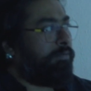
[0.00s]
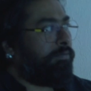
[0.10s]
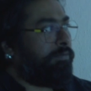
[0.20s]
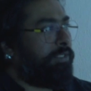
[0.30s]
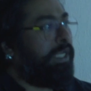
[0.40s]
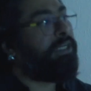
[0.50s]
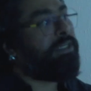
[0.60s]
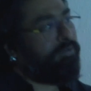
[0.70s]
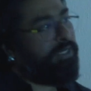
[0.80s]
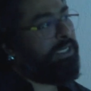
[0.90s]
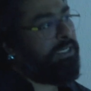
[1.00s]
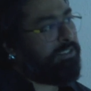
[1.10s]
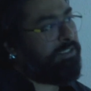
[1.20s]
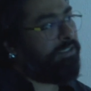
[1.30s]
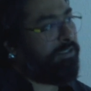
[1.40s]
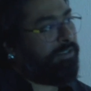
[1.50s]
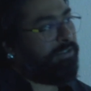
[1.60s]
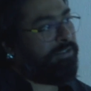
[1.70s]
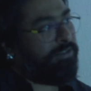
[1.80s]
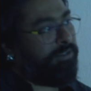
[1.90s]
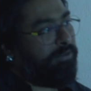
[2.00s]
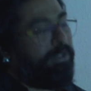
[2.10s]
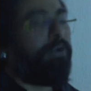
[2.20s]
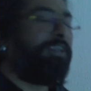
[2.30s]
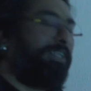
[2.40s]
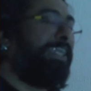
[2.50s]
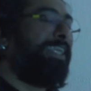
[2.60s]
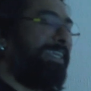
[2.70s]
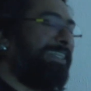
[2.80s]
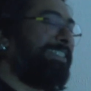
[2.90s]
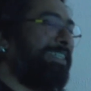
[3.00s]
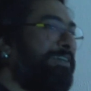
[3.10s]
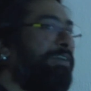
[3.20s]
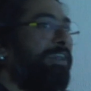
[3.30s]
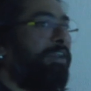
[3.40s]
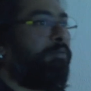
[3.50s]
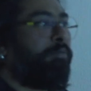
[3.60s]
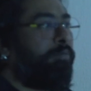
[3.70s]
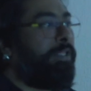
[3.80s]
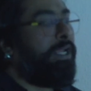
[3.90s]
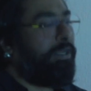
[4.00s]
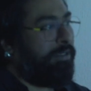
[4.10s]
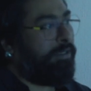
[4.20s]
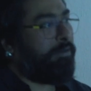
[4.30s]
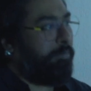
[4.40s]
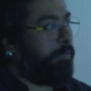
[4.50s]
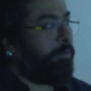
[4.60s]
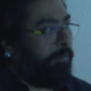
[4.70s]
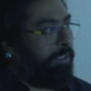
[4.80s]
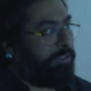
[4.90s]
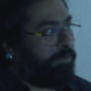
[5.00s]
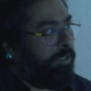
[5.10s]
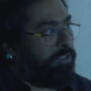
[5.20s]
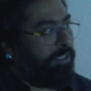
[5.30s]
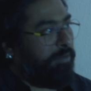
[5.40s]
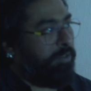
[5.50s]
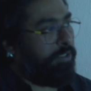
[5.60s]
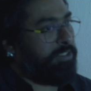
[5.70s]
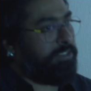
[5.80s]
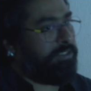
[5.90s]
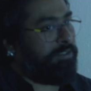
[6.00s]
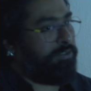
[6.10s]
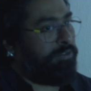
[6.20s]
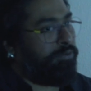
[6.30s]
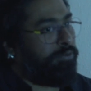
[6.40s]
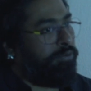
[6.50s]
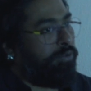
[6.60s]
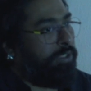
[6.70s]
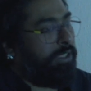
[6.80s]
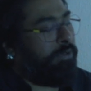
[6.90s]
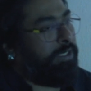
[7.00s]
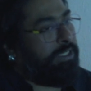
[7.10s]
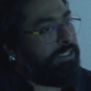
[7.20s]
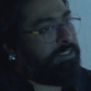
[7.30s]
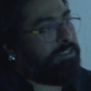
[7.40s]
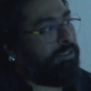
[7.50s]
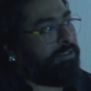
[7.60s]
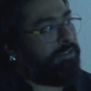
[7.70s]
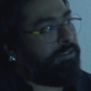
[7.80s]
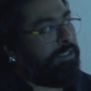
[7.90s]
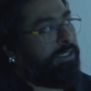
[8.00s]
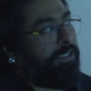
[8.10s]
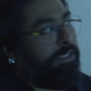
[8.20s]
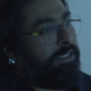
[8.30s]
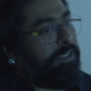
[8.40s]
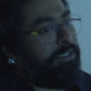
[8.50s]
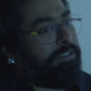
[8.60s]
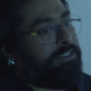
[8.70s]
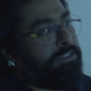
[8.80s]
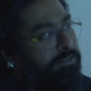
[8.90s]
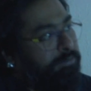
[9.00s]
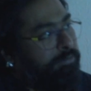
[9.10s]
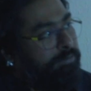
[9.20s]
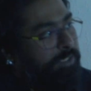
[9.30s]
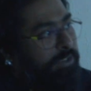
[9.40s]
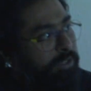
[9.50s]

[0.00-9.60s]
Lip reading: relatively easier, but not really easier, than a paper-based project, because you know that okay, there's a certain system that you're